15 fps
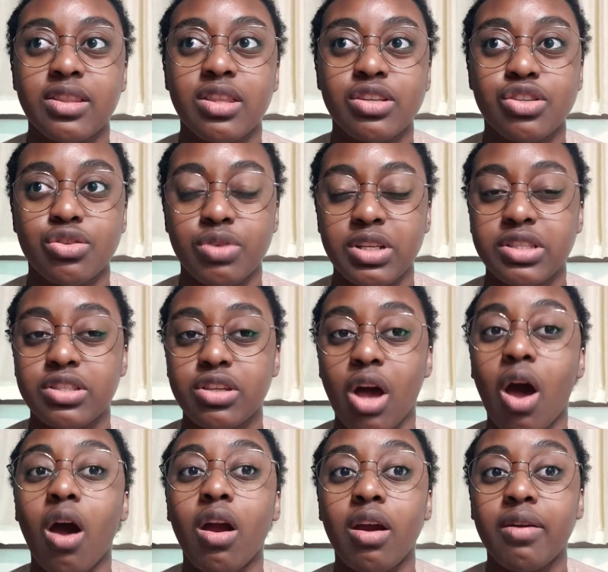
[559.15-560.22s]
the streets
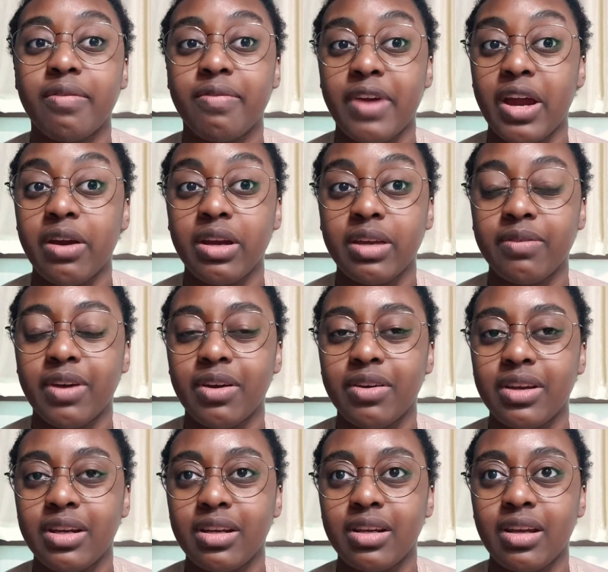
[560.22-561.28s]
are very,
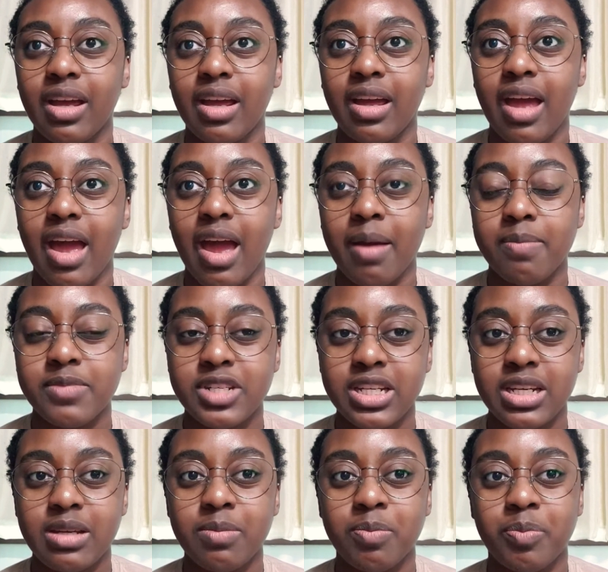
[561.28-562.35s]
very
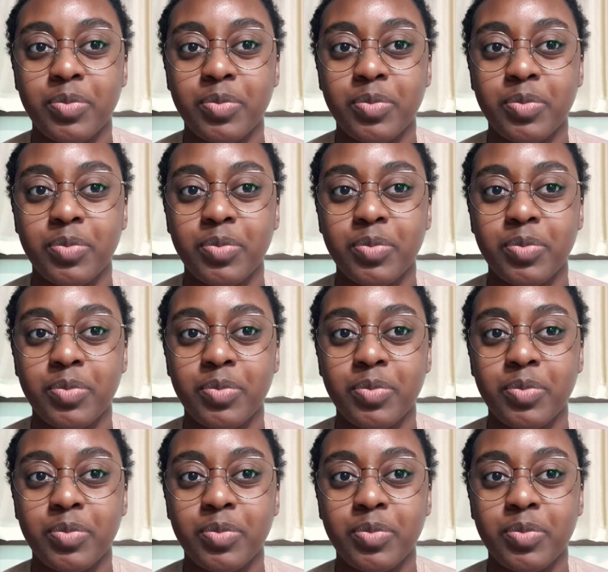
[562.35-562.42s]
empty,